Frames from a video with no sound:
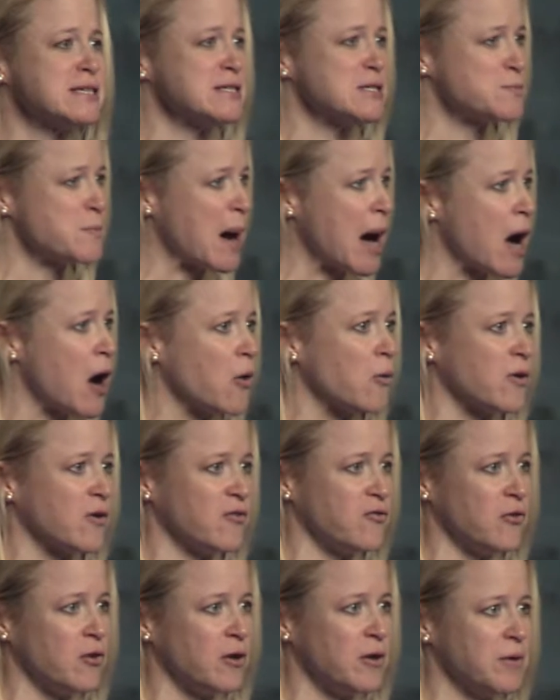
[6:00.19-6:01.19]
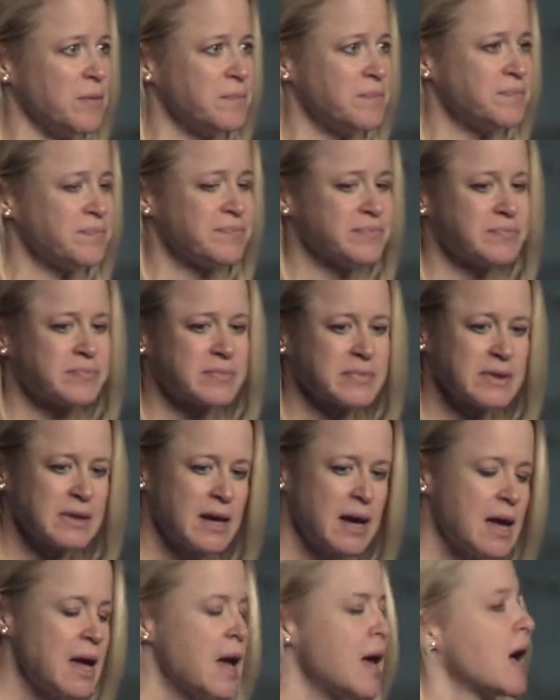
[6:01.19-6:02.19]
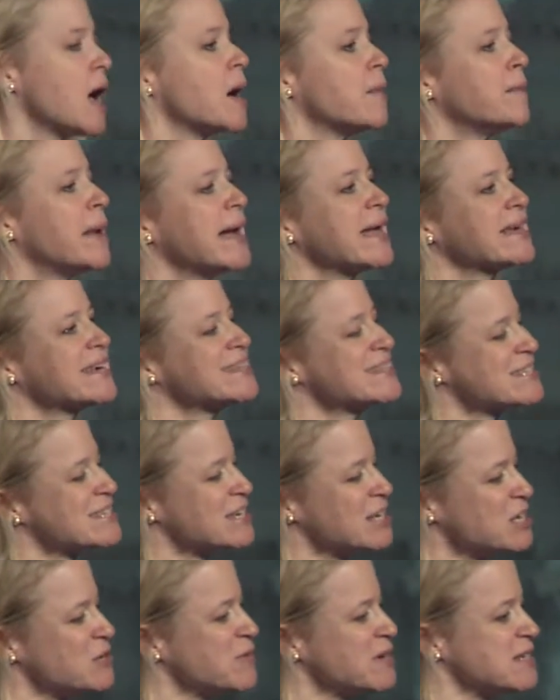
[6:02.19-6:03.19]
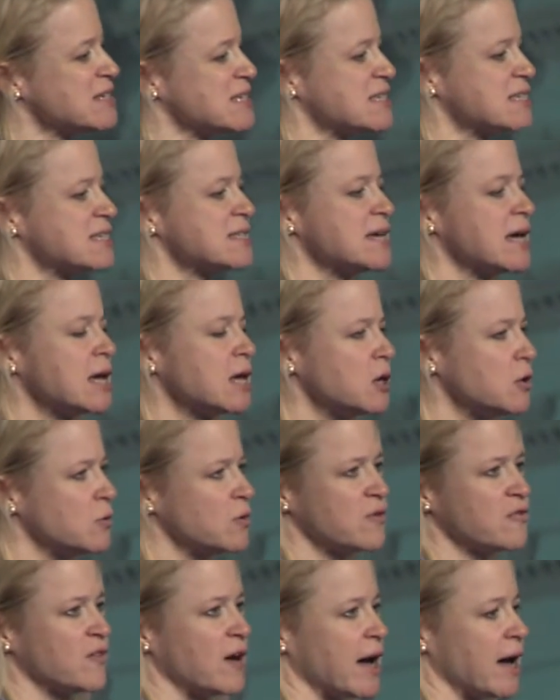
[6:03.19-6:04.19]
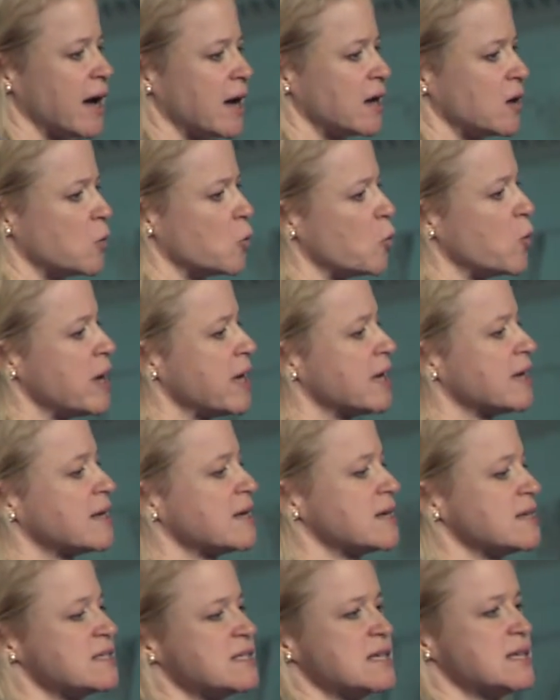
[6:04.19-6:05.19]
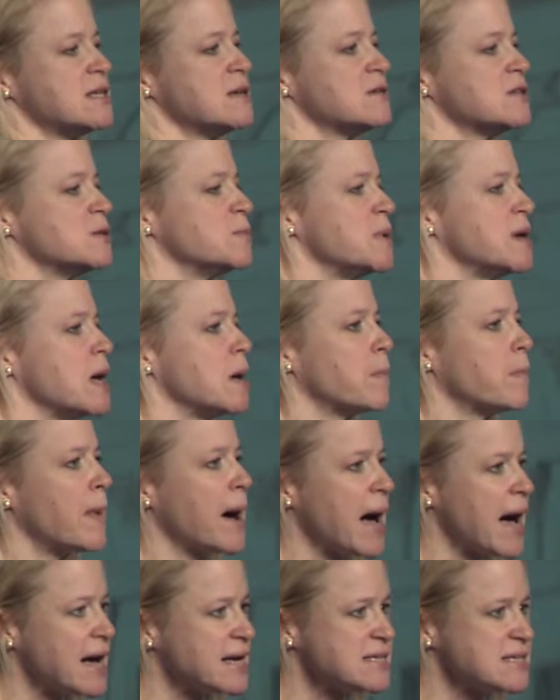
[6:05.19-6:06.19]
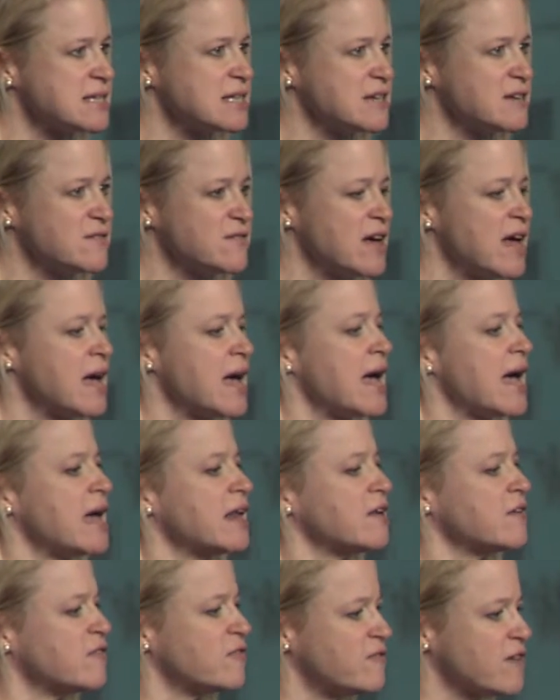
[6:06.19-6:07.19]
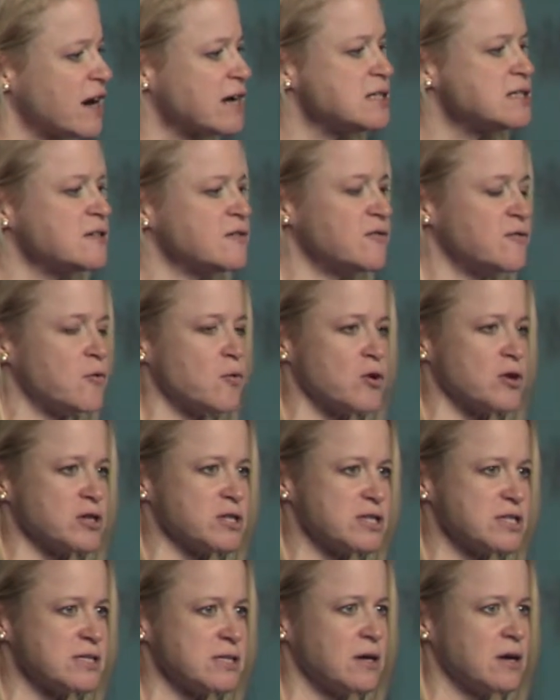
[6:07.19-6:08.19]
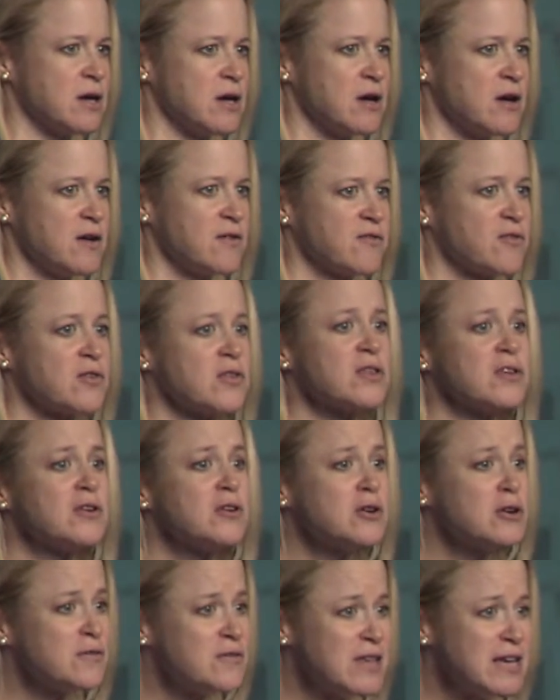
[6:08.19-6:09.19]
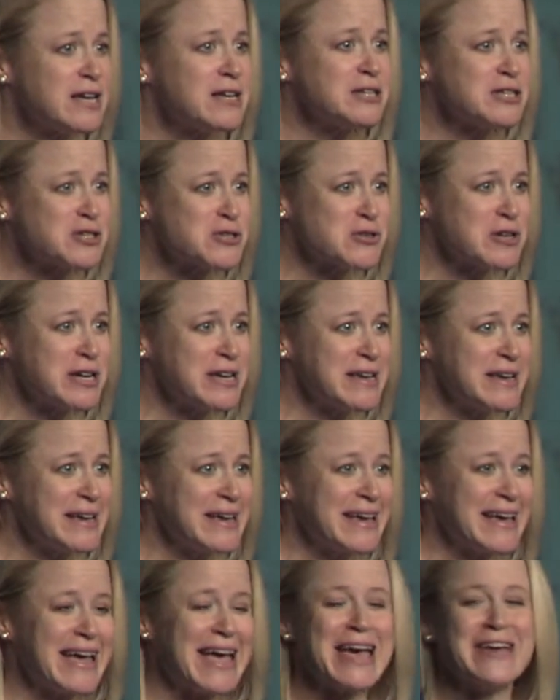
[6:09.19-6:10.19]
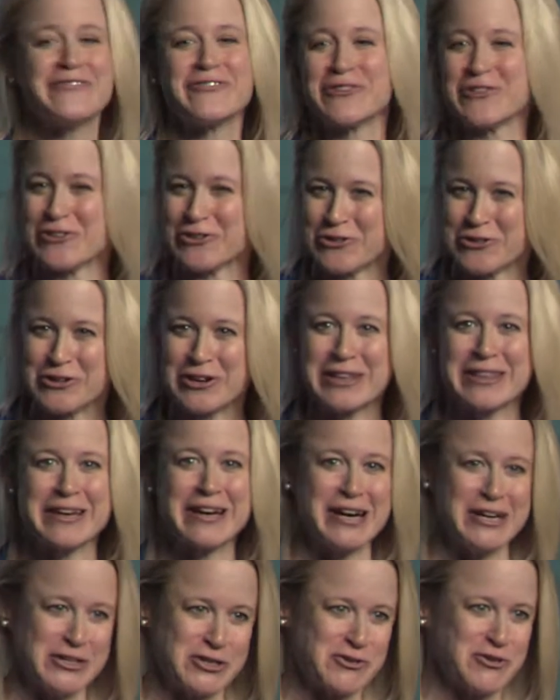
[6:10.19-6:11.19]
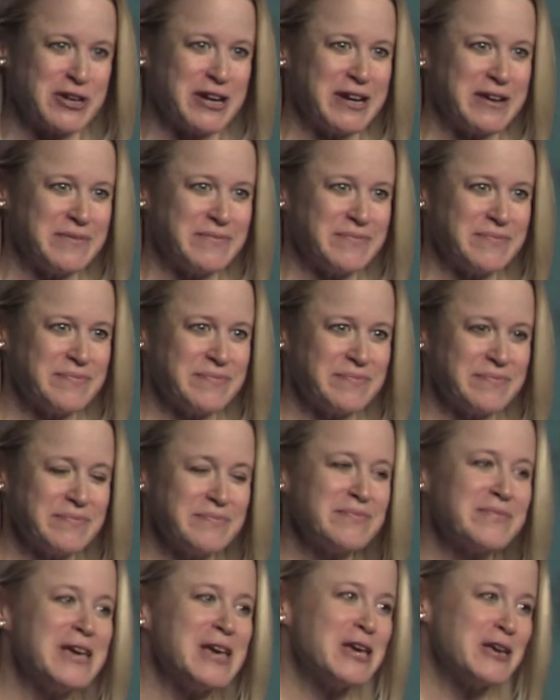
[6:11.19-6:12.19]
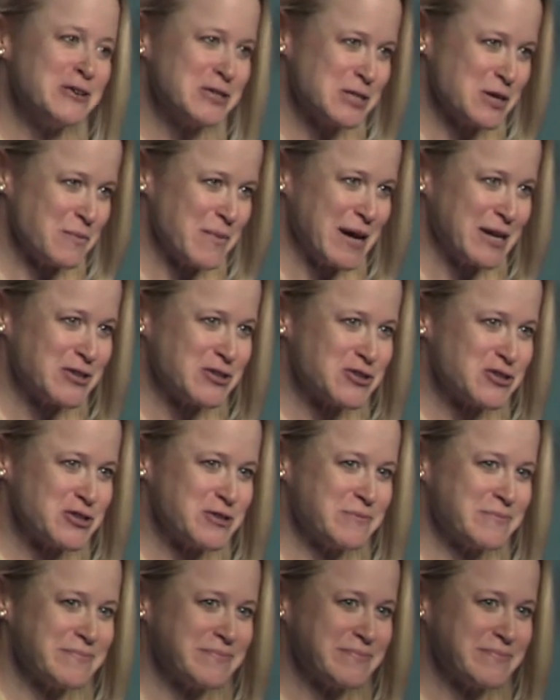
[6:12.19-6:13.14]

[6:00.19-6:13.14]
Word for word: is powerful. By continuing to stay unified, we can continue to be a positive and effective force for the good of the industry and for the good of the country. Thank you so much.